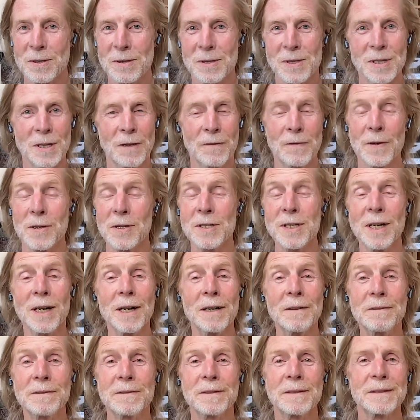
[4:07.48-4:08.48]
see for
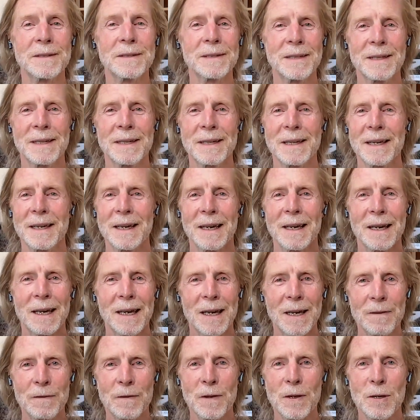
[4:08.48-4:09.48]
yourself,
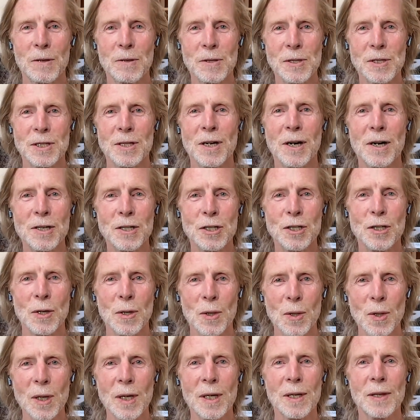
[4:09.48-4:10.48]
if you start to
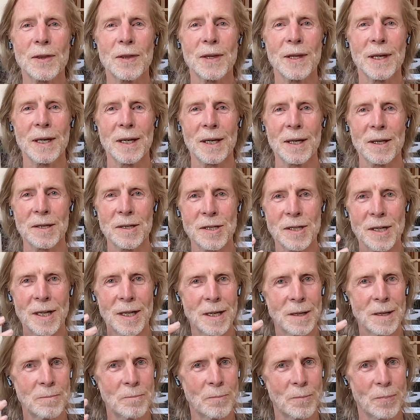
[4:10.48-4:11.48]
look at things
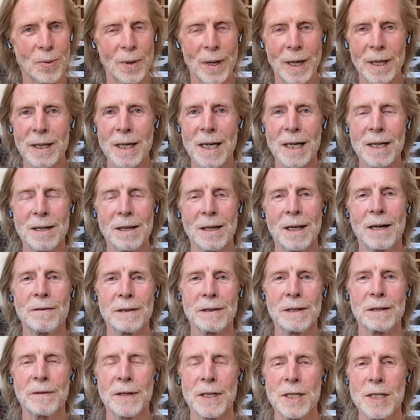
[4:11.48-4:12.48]
and bring that
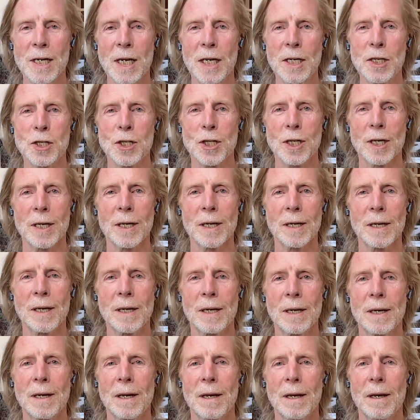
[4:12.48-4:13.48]
level of attention,
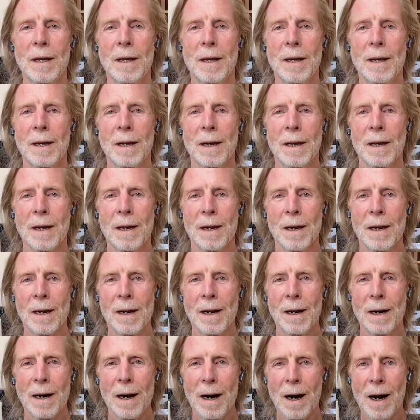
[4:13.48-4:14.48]

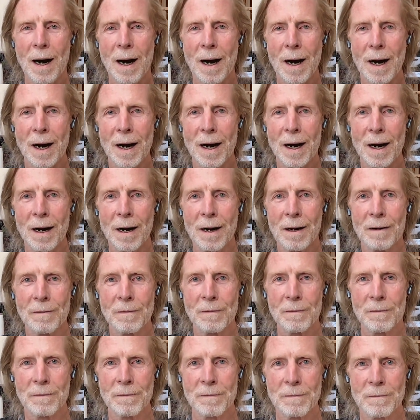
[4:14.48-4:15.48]

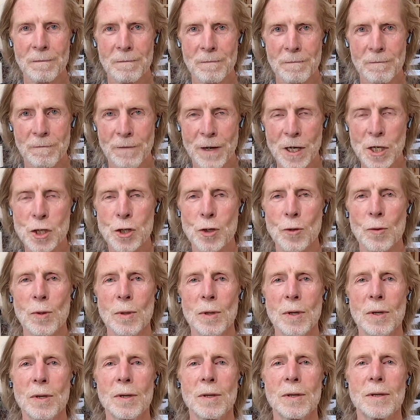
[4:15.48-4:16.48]
our
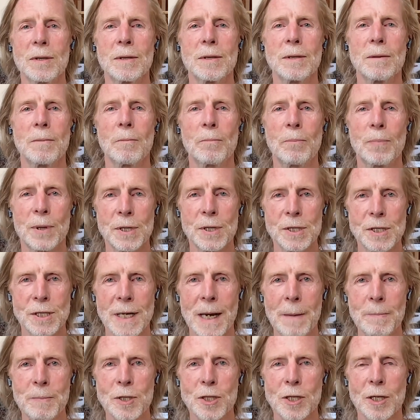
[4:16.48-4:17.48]
visual
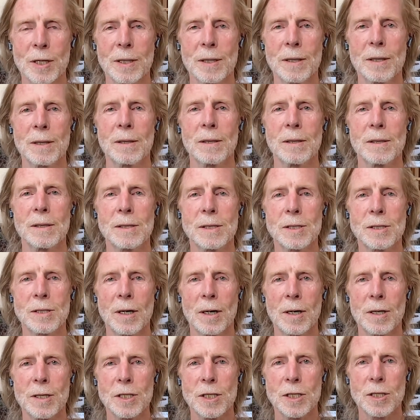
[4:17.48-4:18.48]
perception
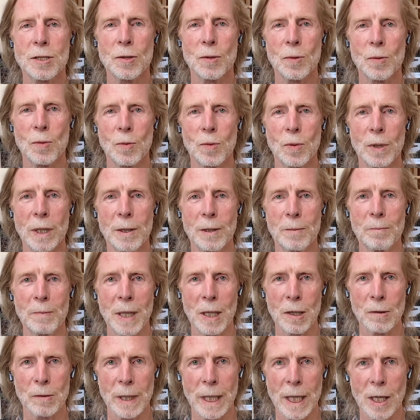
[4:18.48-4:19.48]
starts to
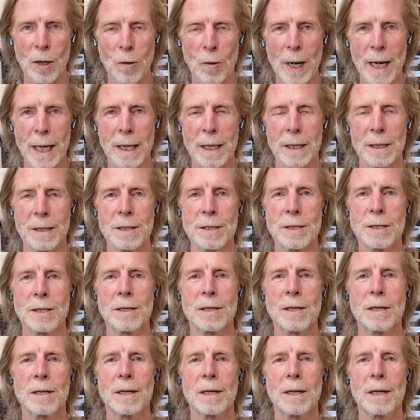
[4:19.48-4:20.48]
be reawakened,
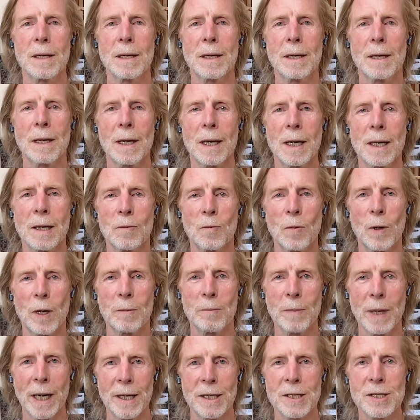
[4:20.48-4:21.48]
and
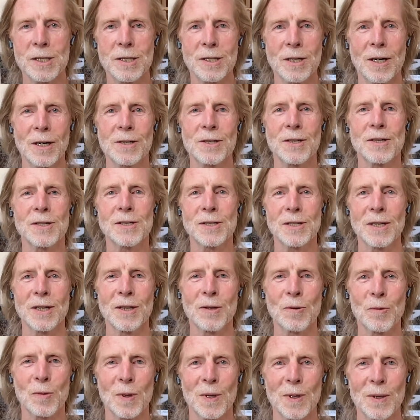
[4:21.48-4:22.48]
we might start to see
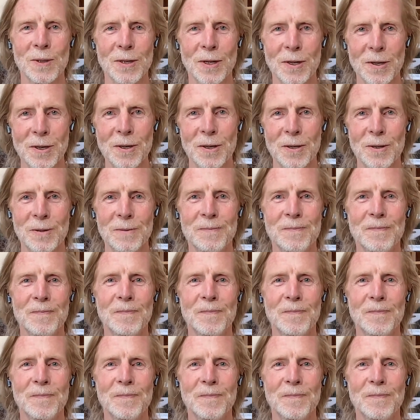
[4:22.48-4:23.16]
the world anew